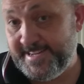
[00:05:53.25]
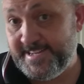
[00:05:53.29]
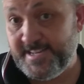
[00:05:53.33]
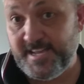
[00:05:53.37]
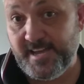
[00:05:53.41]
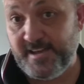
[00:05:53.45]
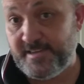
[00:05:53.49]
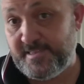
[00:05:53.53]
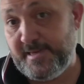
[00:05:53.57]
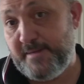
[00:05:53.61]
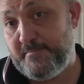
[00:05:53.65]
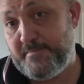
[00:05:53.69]

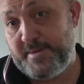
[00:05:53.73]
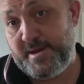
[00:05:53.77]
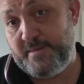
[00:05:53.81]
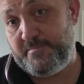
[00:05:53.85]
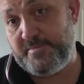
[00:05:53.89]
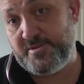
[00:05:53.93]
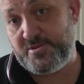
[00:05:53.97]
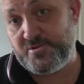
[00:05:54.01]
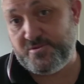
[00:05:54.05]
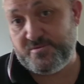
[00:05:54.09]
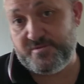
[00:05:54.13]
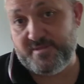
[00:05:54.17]
Yeah, that may
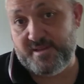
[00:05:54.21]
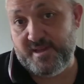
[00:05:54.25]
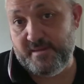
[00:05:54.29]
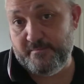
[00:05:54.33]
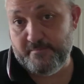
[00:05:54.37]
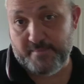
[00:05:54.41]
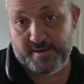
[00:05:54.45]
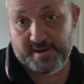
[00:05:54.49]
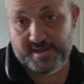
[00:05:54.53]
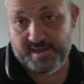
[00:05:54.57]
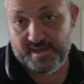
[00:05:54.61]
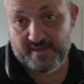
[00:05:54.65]
be true. He
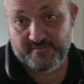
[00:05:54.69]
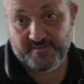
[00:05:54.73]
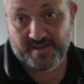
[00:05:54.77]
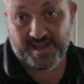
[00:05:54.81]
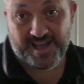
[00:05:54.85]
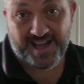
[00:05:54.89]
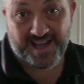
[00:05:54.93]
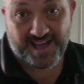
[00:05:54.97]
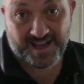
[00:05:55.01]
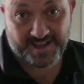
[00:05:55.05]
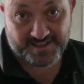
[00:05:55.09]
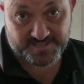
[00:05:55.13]
may have a
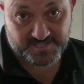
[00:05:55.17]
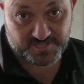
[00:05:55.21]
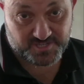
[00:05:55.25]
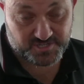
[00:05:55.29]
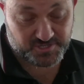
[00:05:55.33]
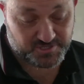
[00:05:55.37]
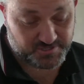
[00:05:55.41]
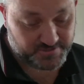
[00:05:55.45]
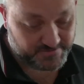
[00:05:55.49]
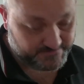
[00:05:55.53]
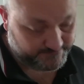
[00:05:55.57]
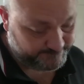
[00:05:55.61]
heart
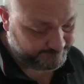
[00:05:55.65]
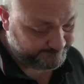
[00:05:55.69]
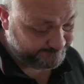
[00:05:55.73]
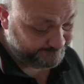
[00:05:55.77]
issue.